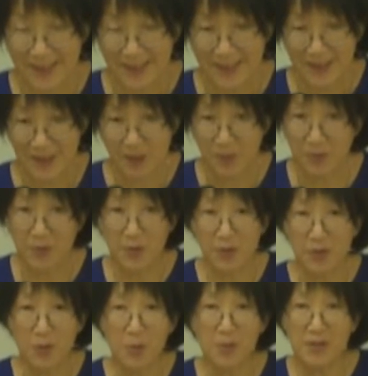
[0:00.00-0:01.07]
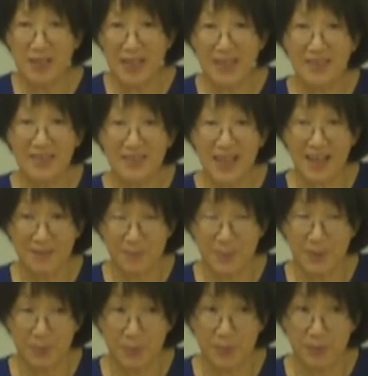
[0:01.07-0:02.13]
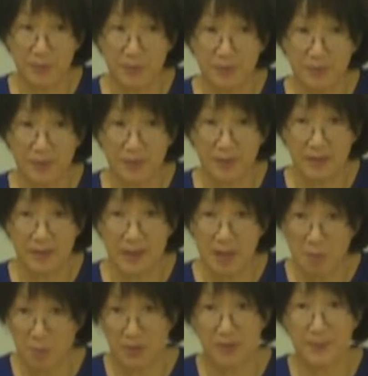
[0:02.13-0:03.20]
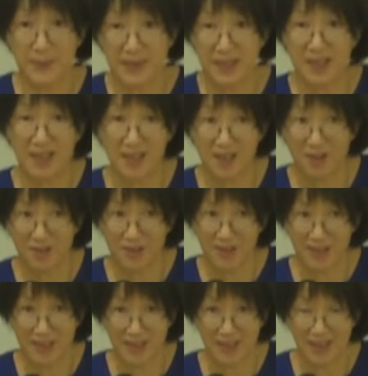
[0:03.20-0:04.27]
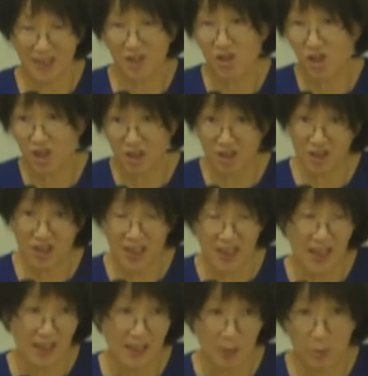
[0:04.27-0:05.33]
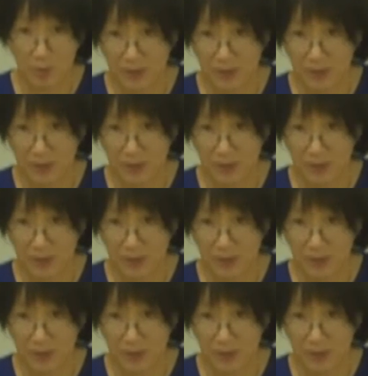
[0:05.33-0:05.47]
So the low class life people, they were speaking English. In church, they were